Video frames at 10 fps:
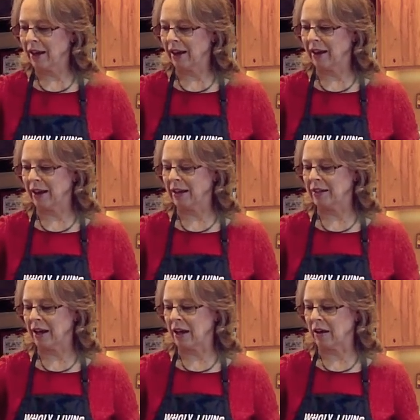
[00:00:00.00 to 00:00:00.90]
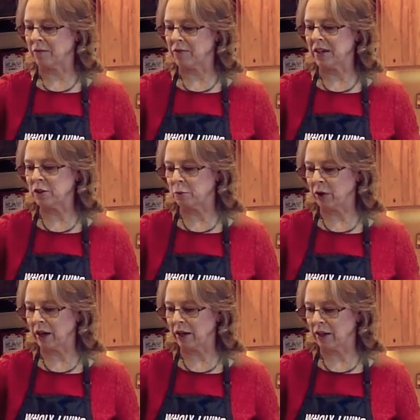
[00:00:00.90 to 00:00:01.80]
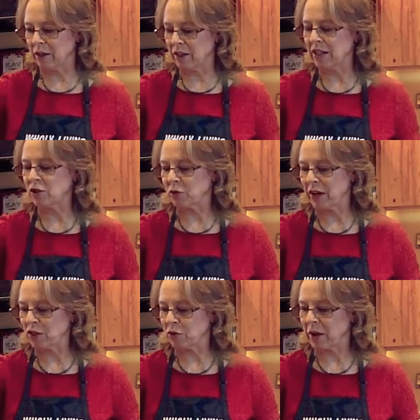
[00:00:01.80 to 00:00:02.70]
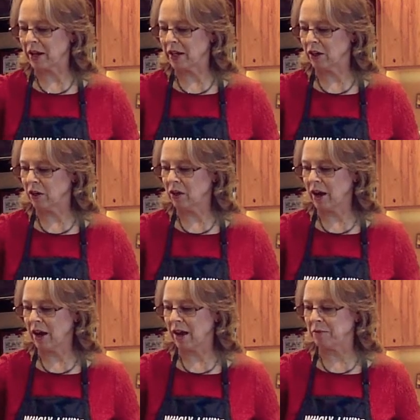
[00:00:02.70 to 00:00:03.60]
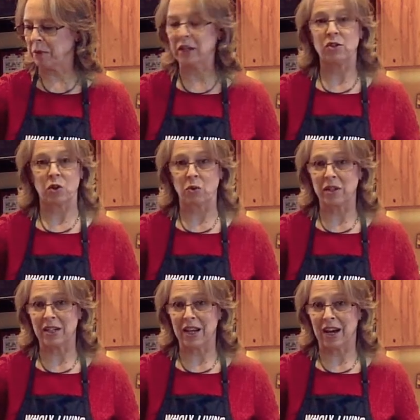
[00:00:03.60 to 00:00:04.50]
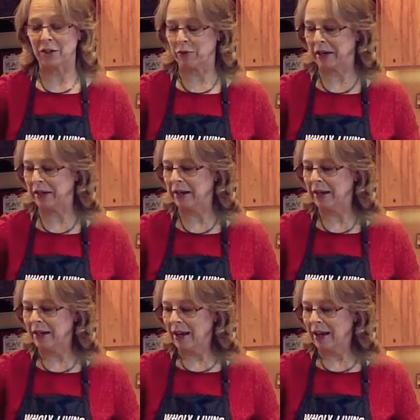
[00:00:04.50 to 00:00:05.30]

And um, these, bra- these grains right here have been soaked and dehydrated